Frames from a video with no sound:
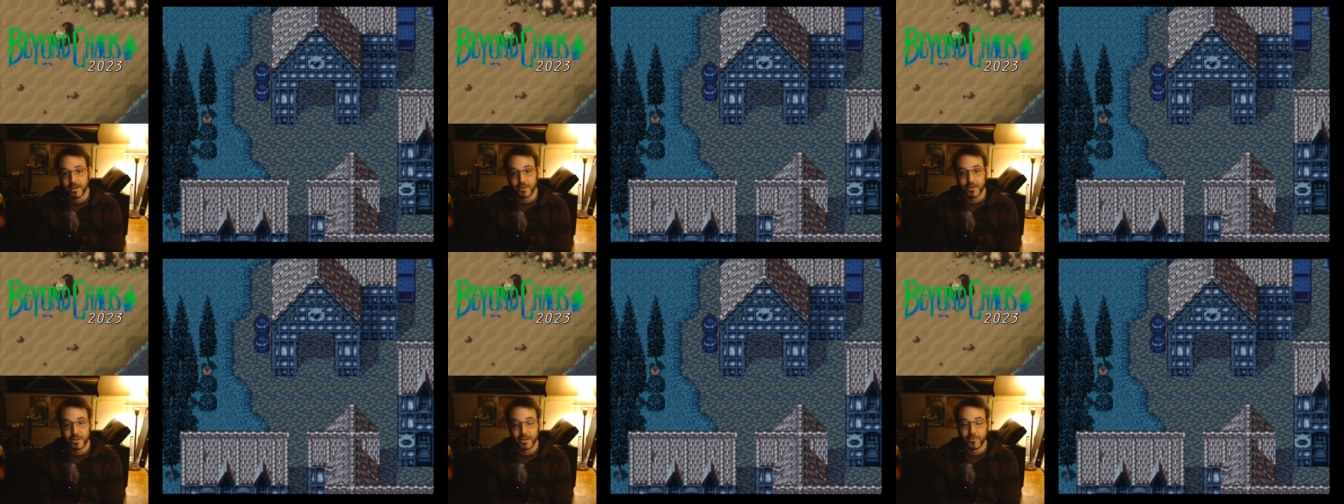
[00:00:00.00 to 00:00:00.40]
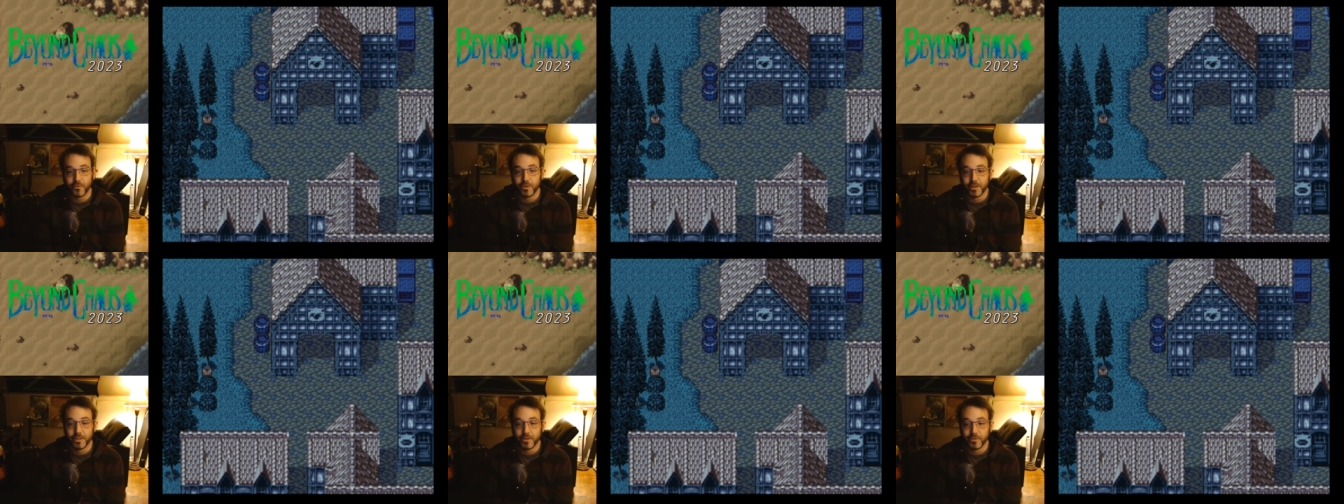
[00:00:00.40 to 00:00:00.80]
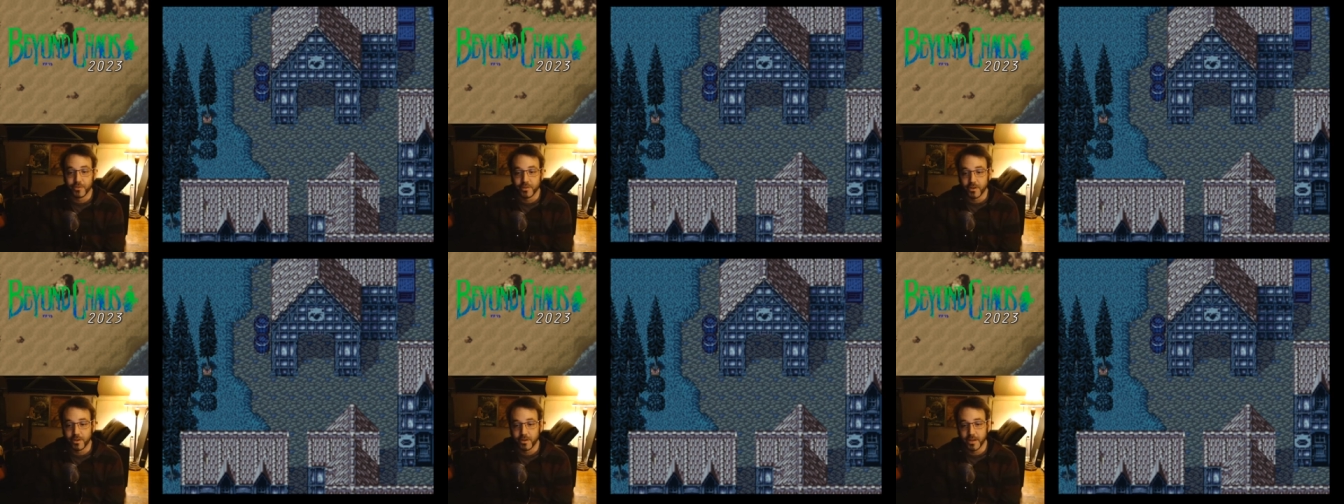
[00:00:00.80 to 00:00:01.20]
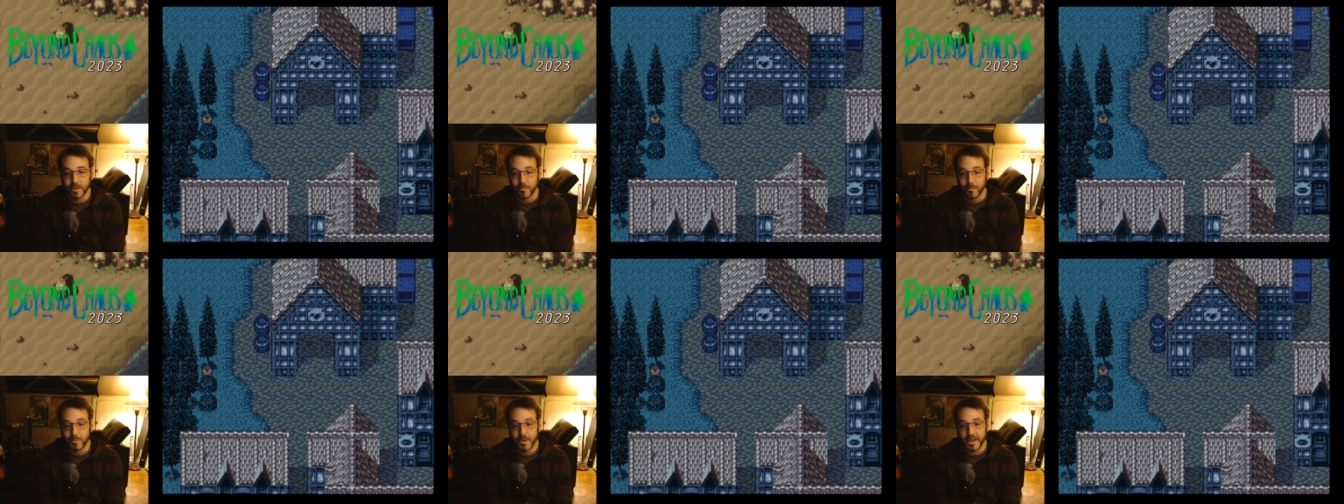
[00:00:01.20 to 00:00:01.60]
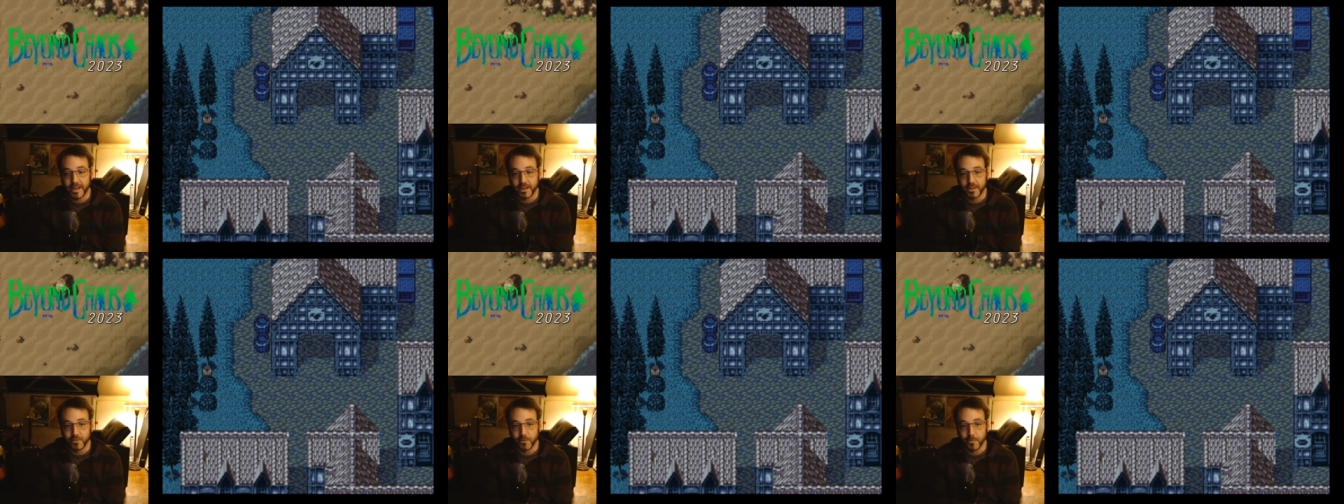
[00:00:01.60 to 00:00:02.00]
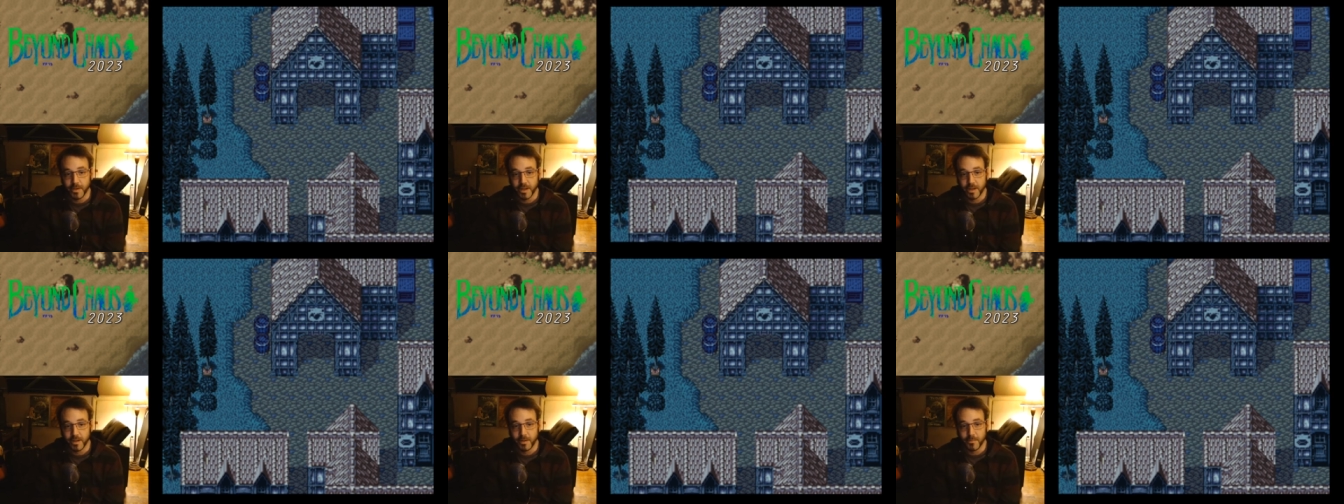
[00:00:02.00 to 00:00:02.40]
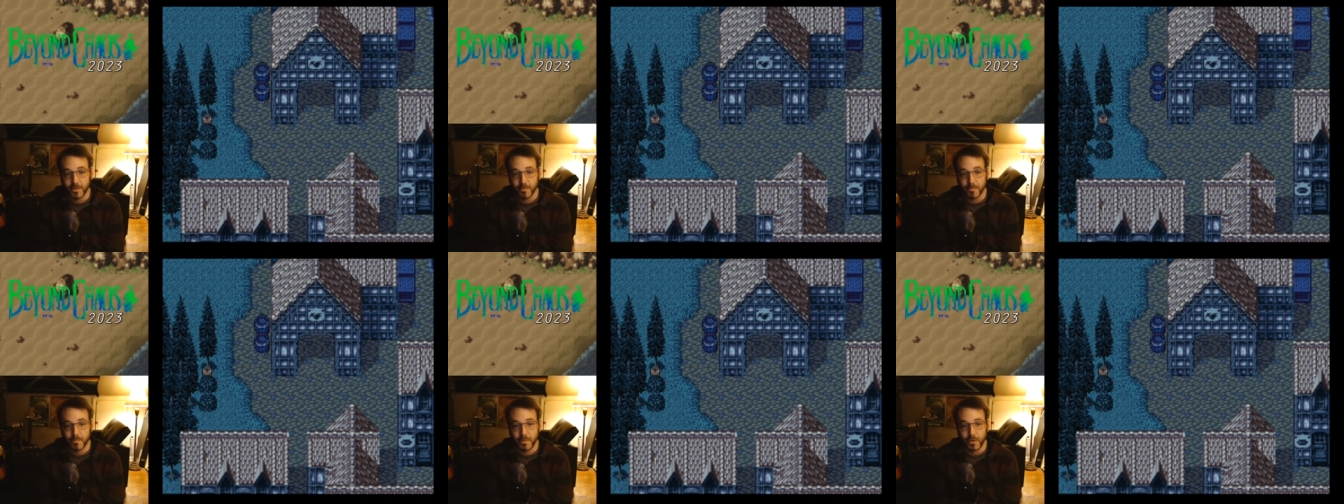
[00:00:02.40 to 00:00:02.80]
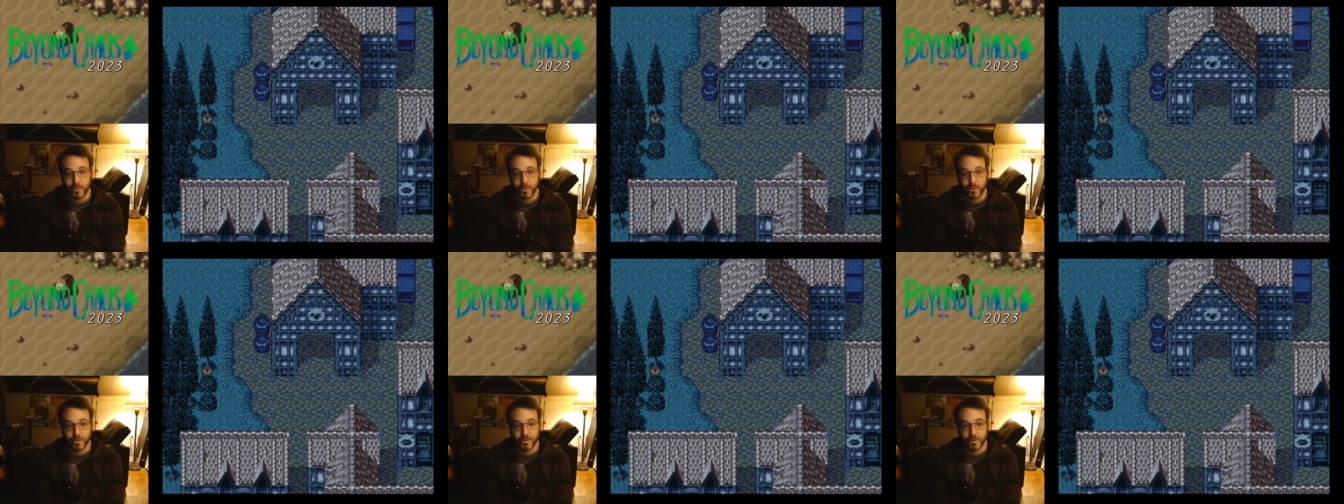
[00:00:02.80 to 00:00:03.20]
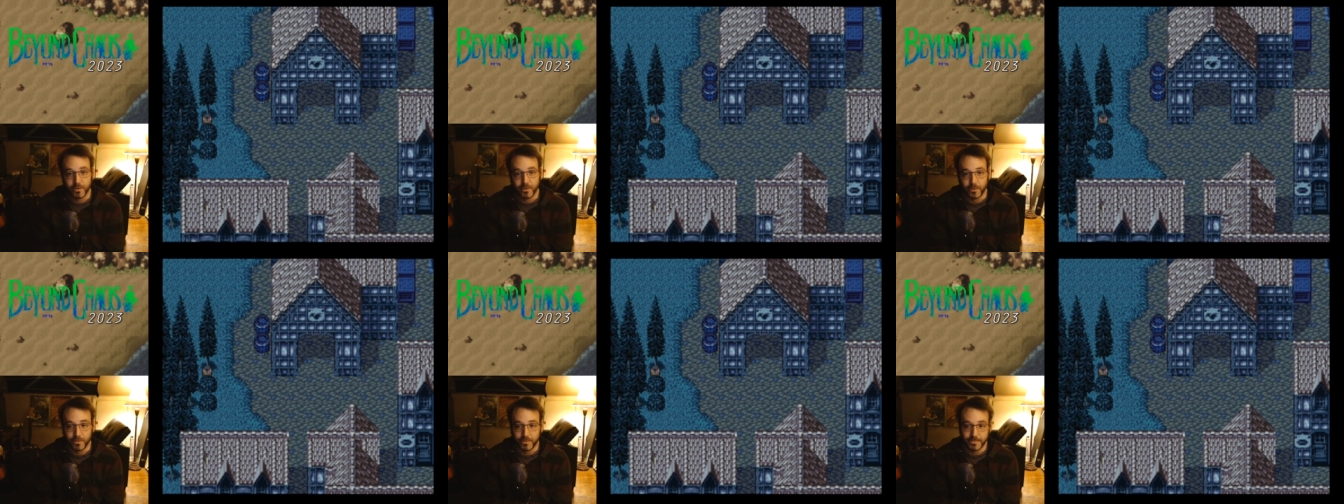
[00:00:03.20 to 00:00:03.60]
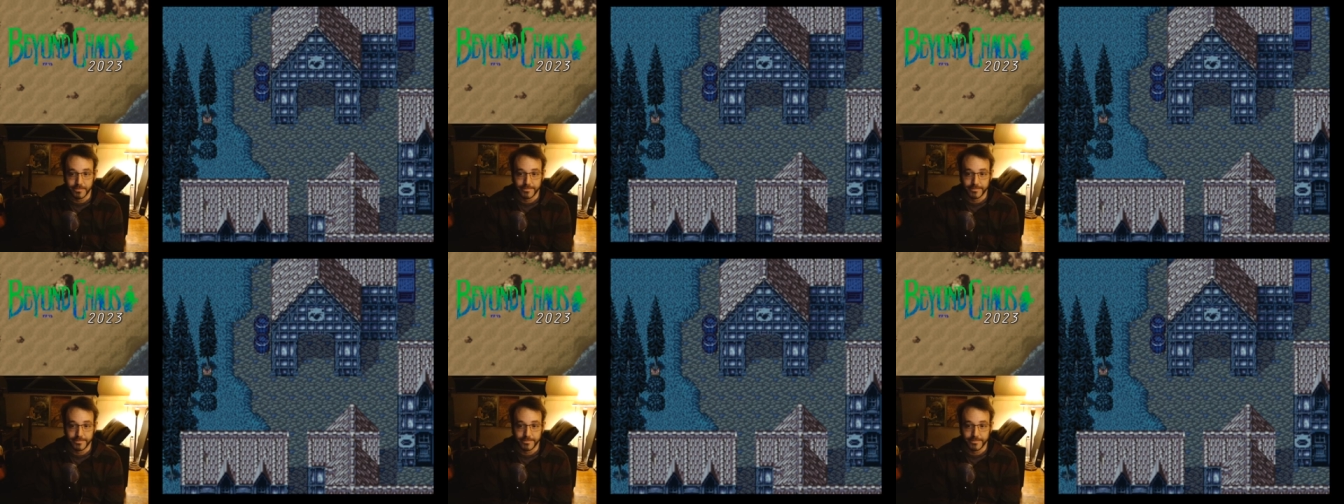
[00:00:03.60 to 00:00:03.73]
I don't have one of those doggy bags to pick up your poo, so